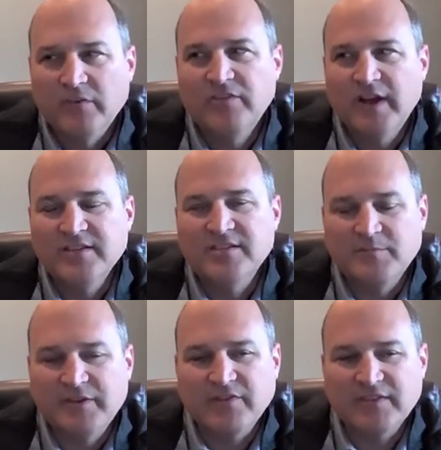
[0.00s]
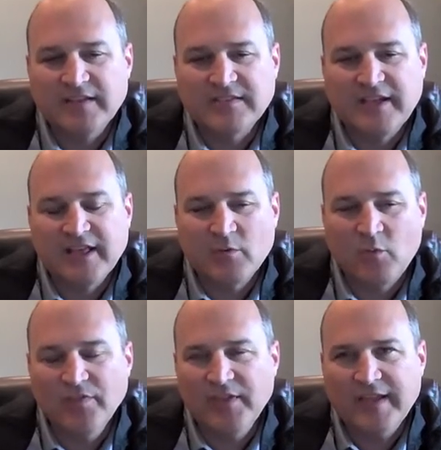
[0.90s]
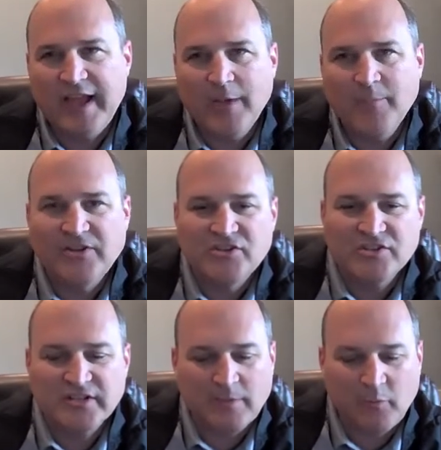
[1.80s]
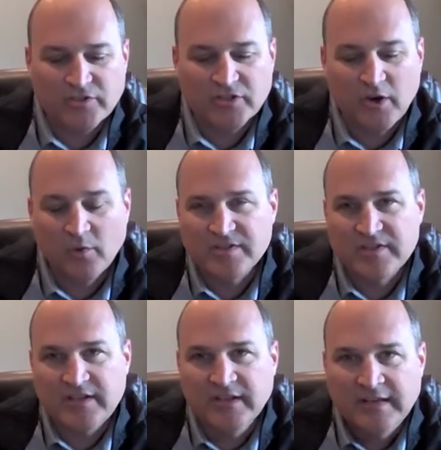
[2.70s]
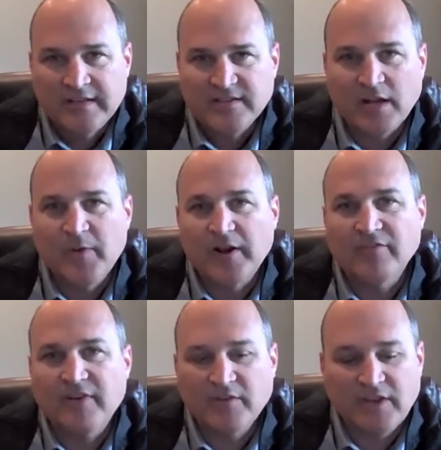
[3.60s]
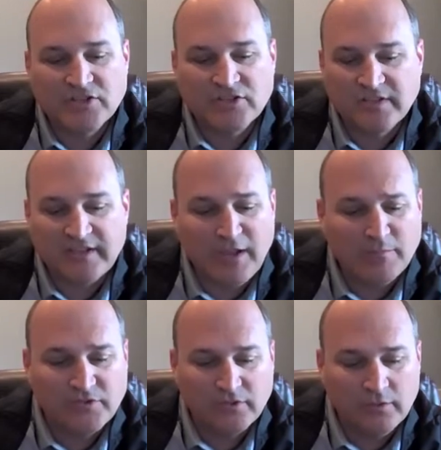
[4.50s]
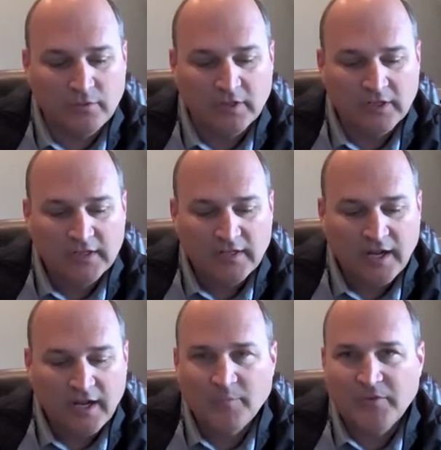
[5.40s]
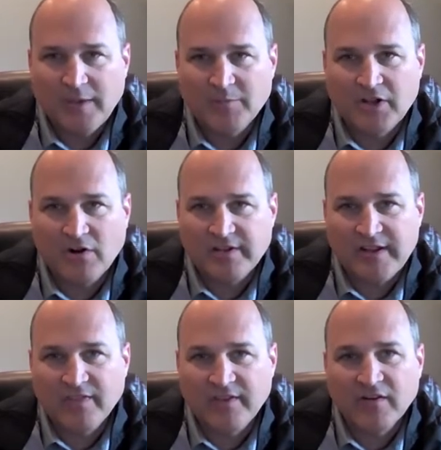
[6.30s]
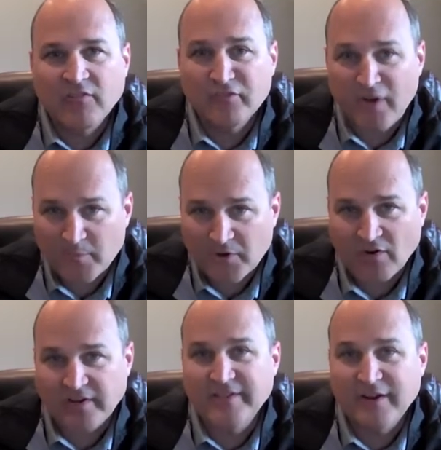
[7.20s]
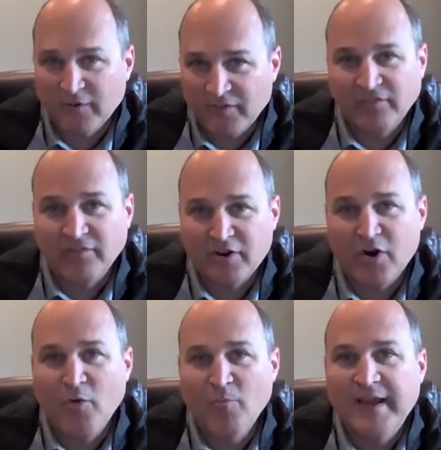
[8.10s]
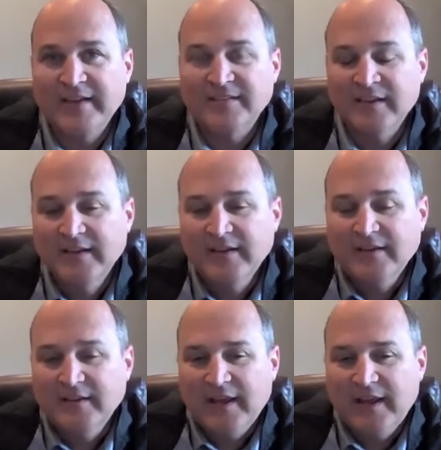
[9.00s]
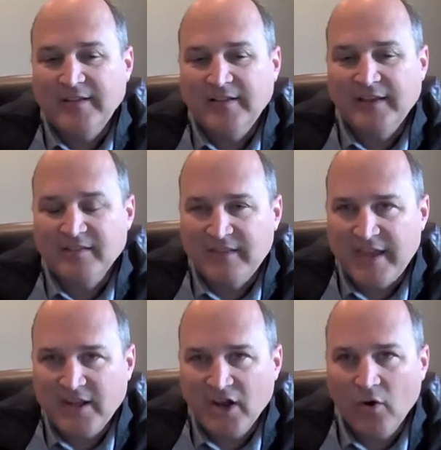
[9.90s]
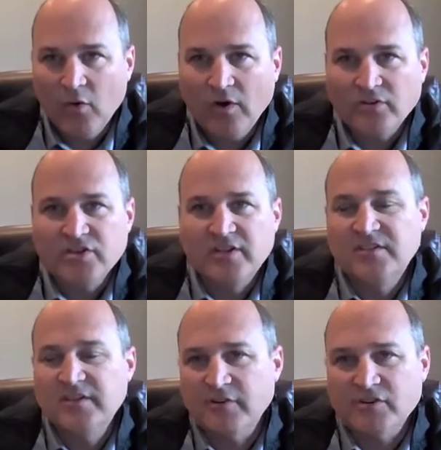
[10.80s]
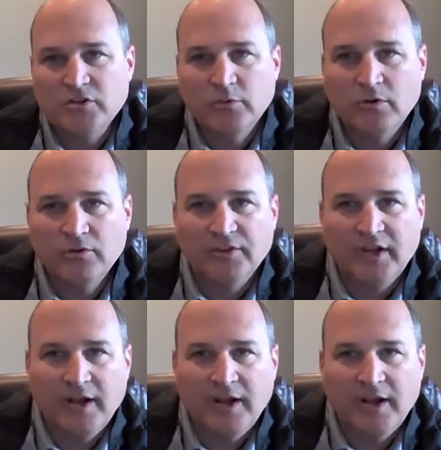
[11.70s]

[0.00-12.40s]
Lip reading: done some different things together. One thing that happened just a couple weeks ago was the Todd Becker Foundation came to Kearney. Now they're from Kearney. This is their home base, and they go to different schools